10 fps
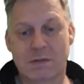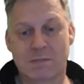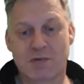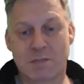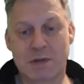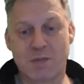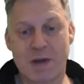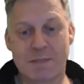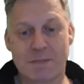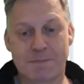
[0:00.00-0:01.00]
probably
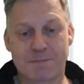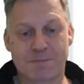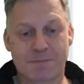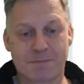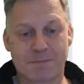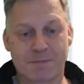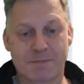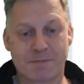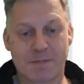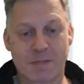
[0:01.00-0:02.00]
web.
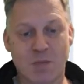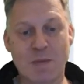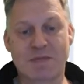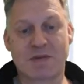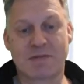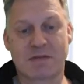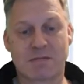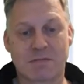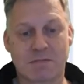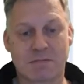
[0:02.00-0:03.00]
Web service.
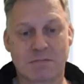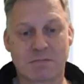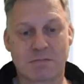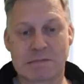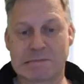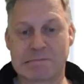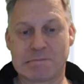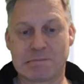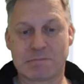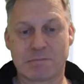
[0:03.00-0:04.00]
Mm.
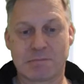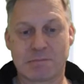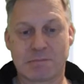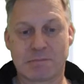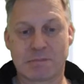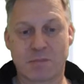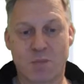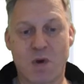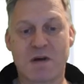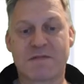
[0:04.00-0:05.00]

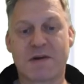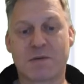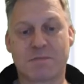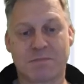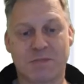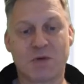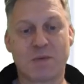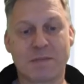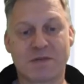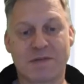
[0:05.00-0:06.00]
WAR file, not
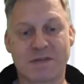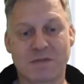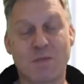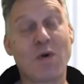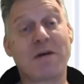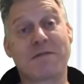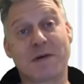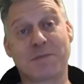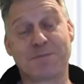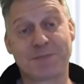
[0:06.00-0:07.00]
web service, WAR
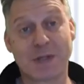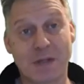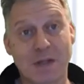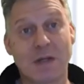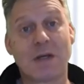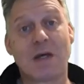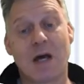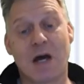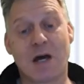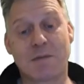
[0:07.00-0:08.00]
file.
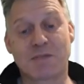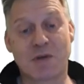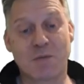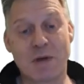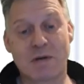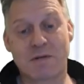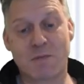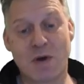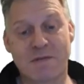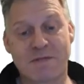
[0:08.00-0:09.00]
Um, so where WAR